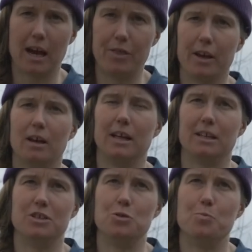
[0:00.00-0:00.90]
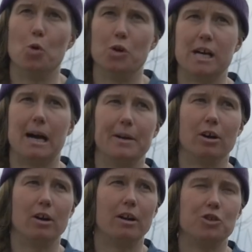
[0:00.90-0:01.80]
I think I'd like to do more timing
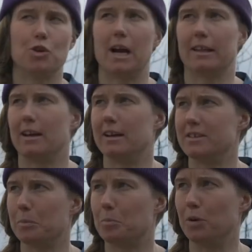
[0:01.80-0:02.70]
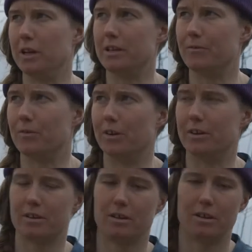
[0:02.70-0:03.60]
on a track that has like pretty different